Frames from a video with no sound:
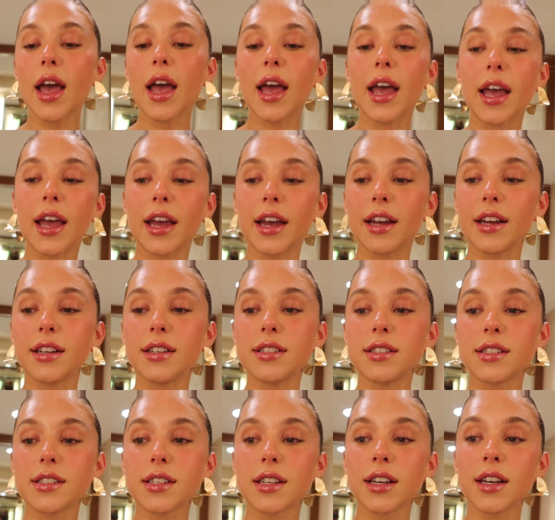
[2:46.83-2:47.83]

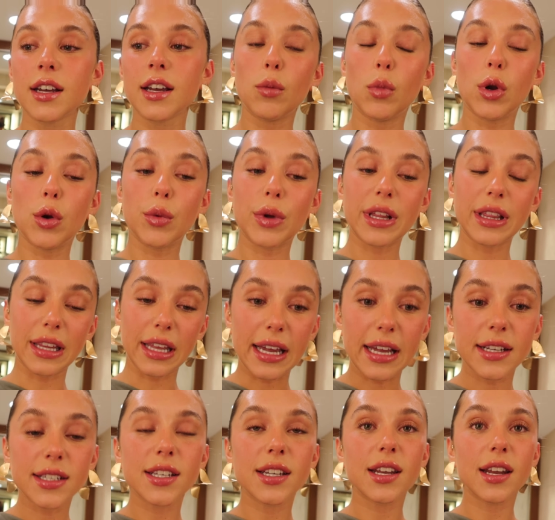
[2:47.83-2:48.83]
and when we
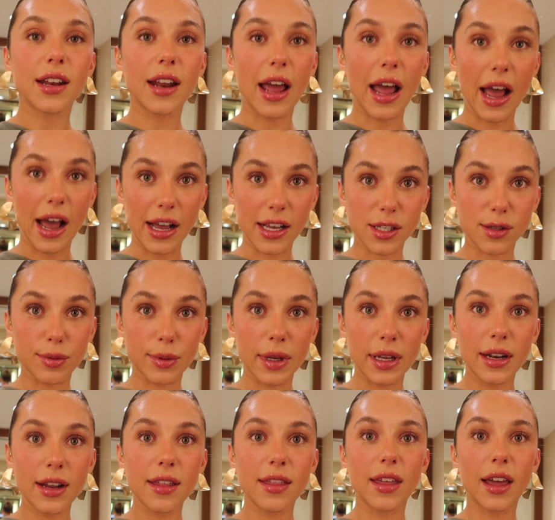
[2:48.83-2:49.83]
landed in
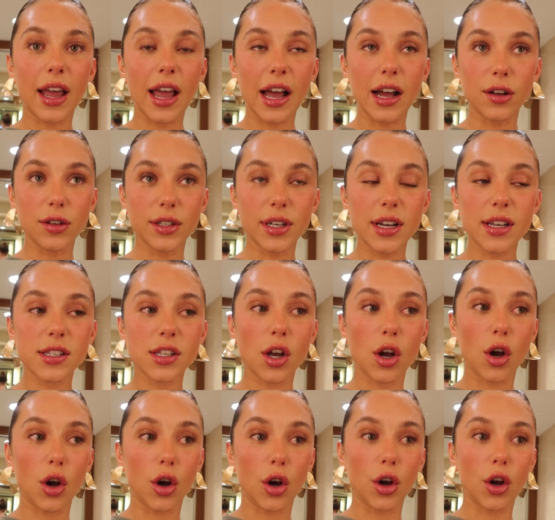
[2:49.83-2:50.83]
Aspen, they held us
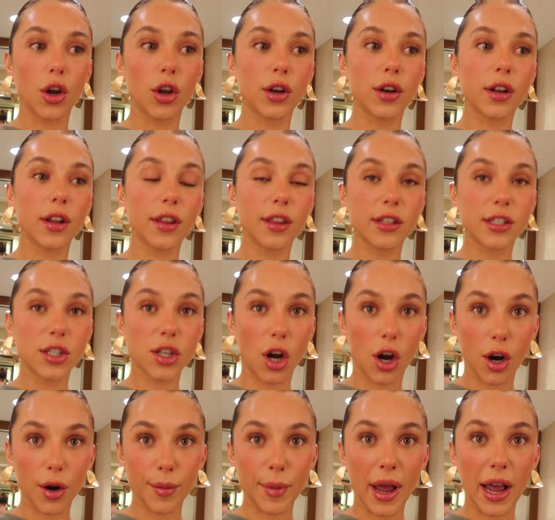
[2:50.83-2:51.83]
on the
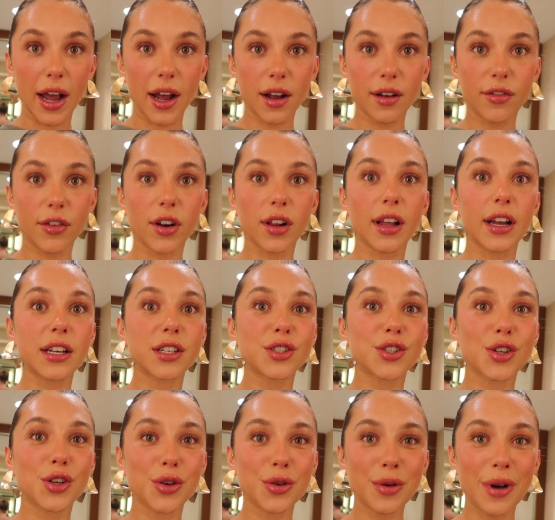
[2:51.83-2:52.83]
tarmac for like
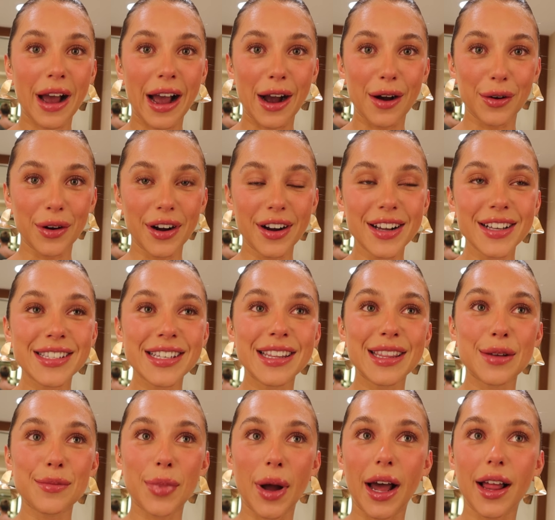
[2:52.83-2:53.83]
2 hours,
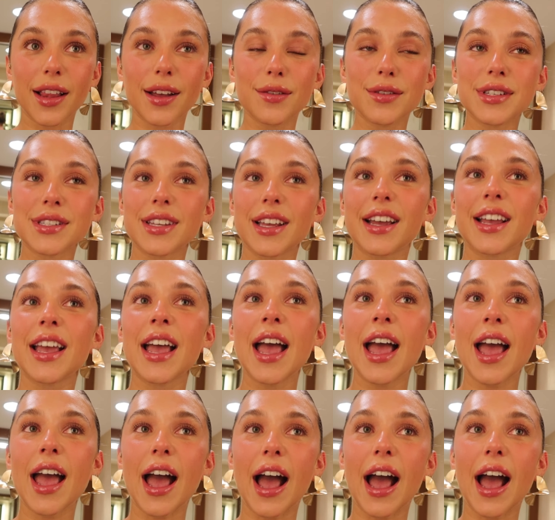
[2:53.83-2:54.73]
and the pilot was like,